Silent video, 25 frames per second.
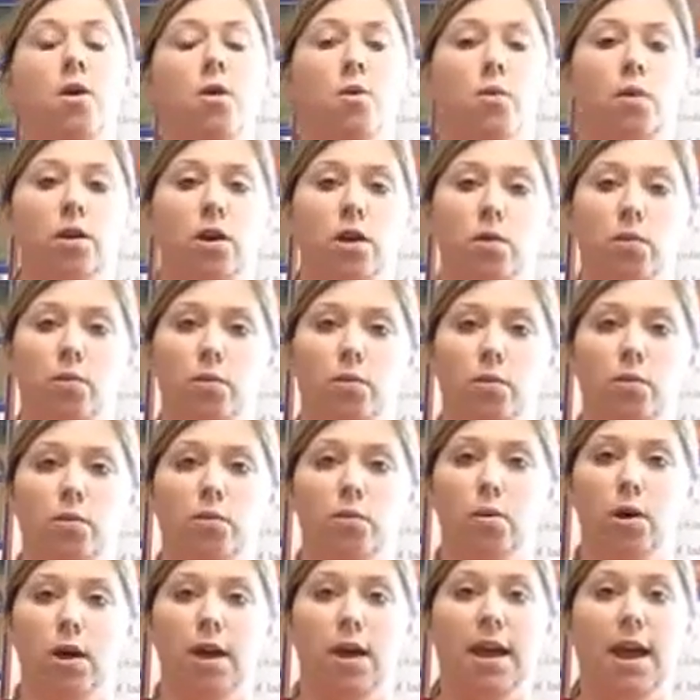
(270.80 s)
We don't
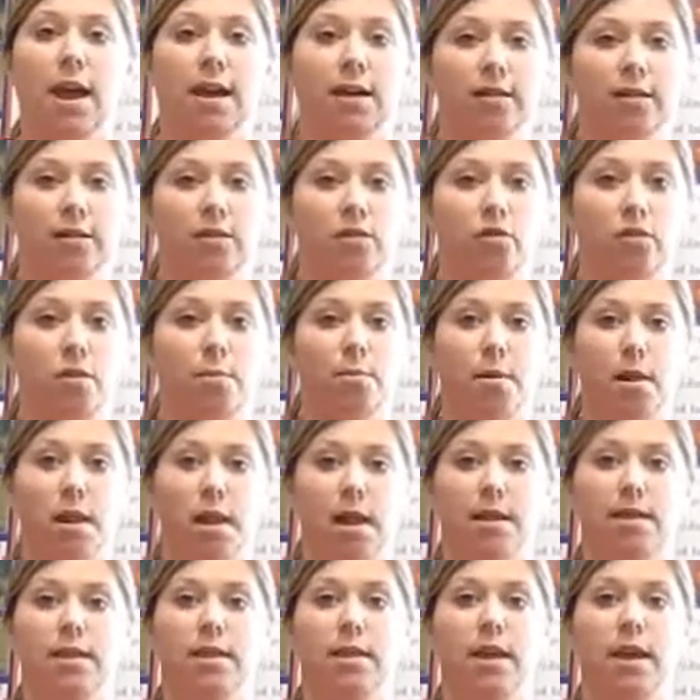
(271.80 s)
want extra
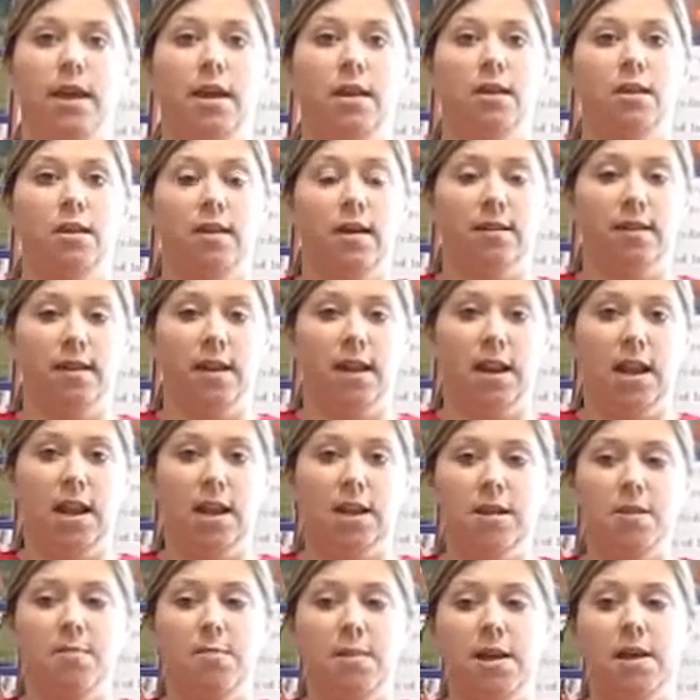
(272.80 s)
blood that doesn't
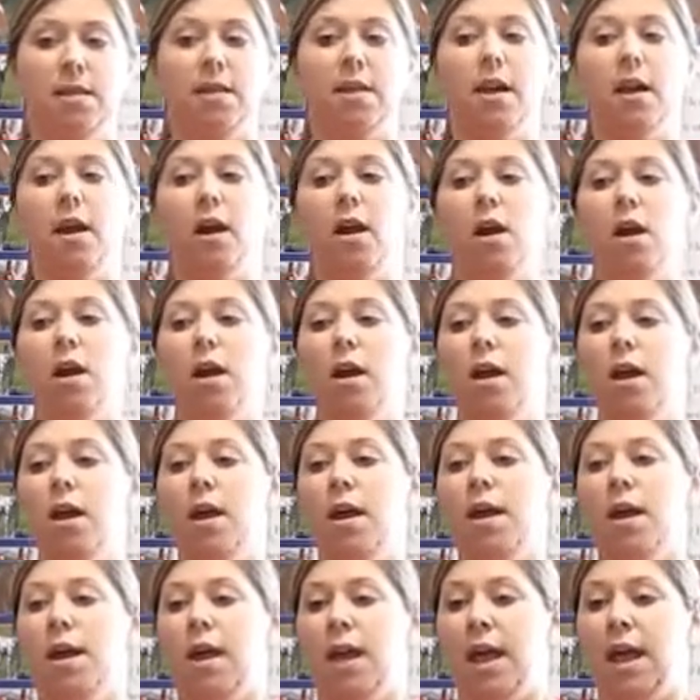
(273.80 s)
need to be there.
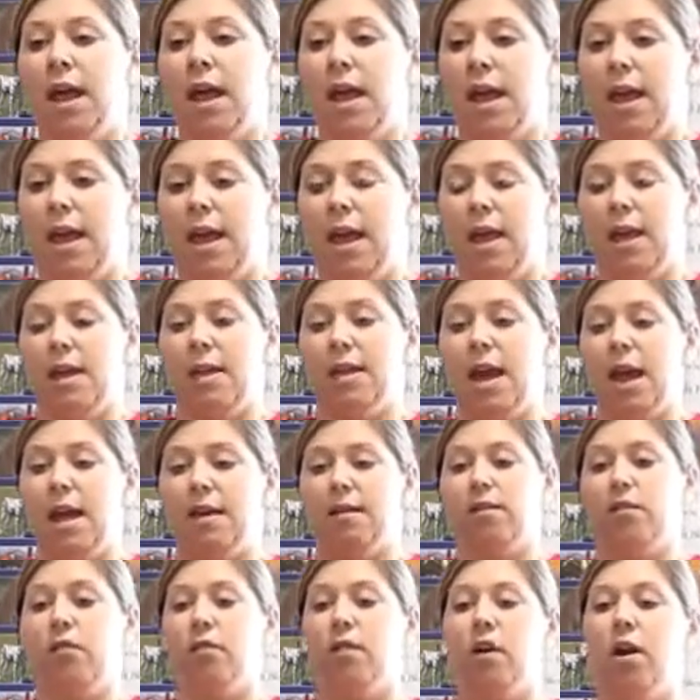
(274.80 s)
And
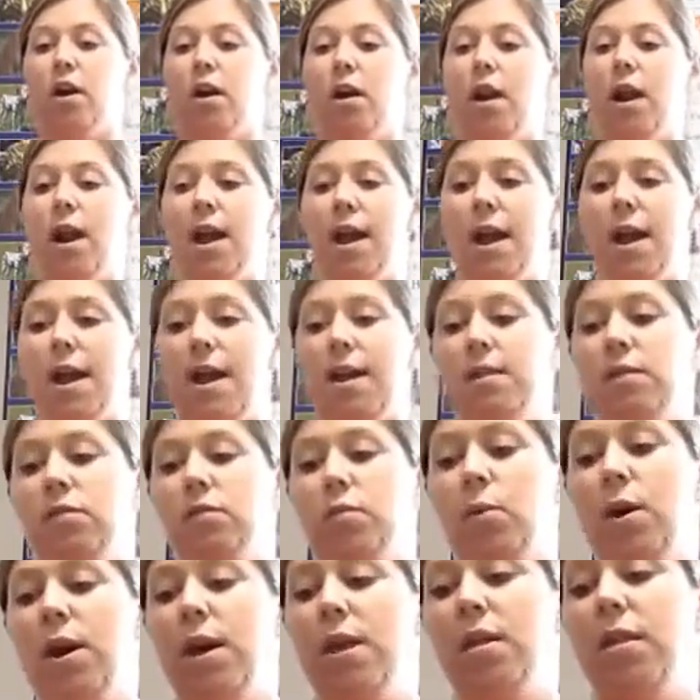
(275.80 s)
as far as
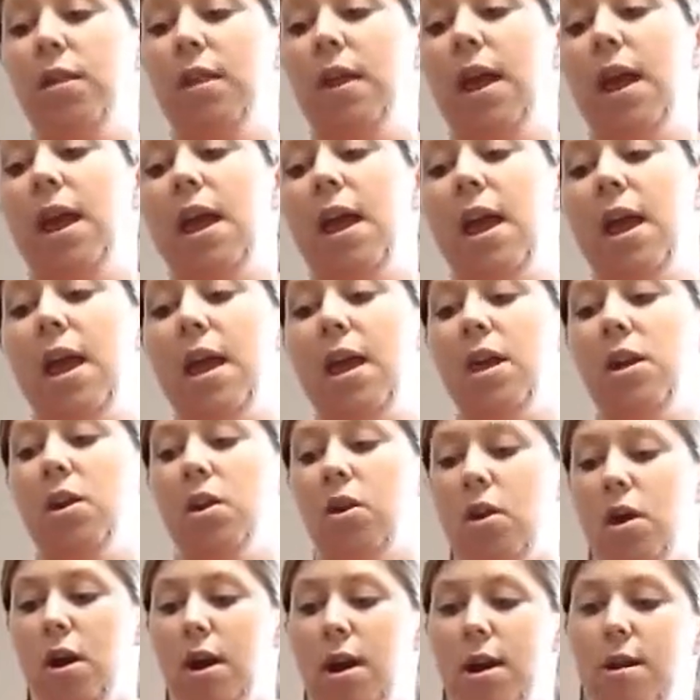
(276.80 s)
with a
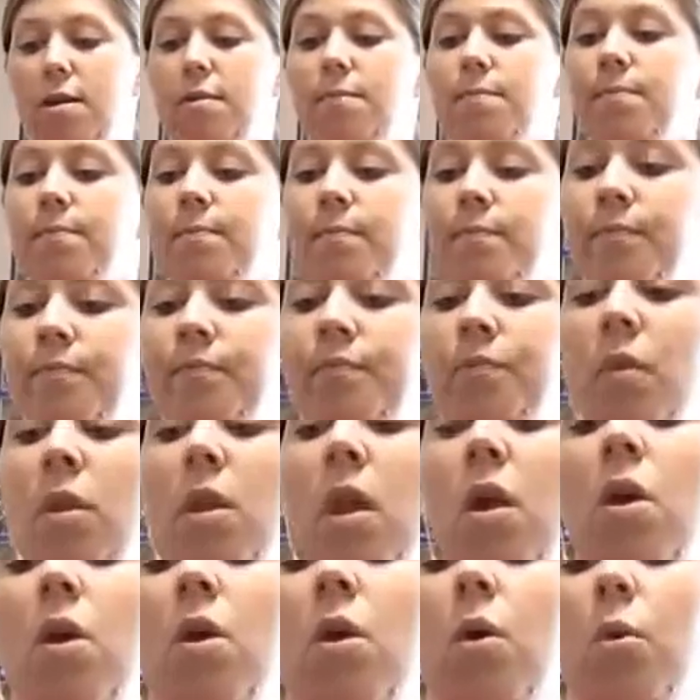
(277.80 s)
urine,
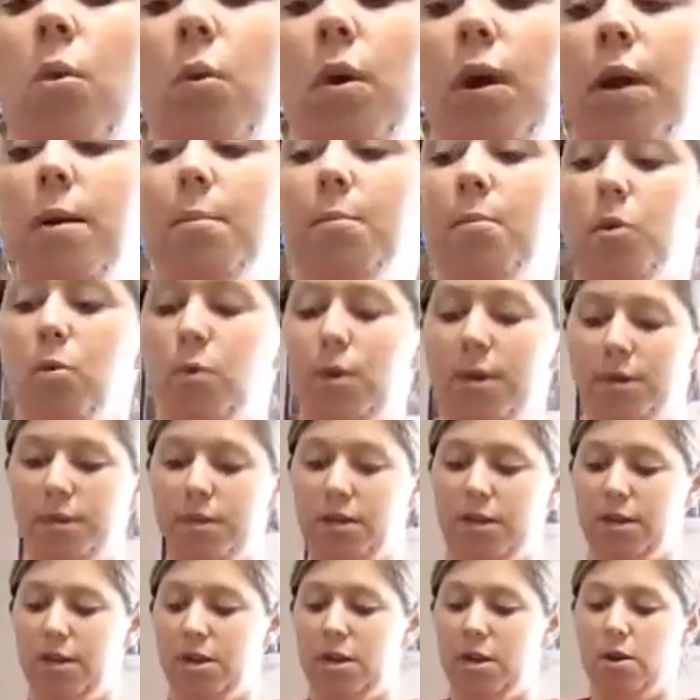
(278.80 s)
what I'm going
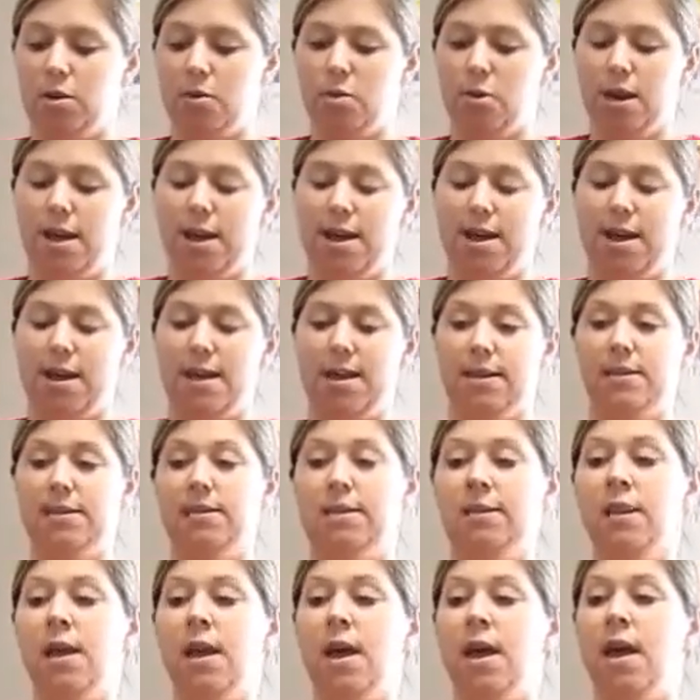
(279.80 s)
to do
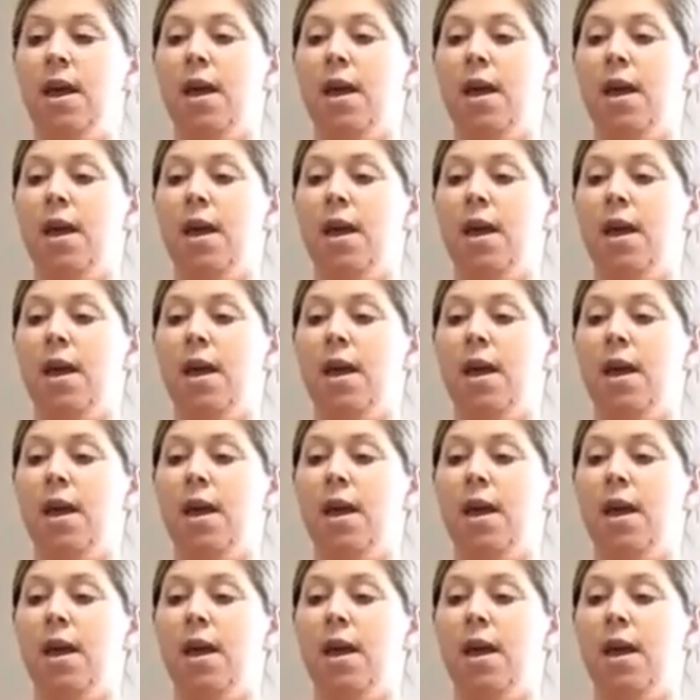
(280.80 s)
is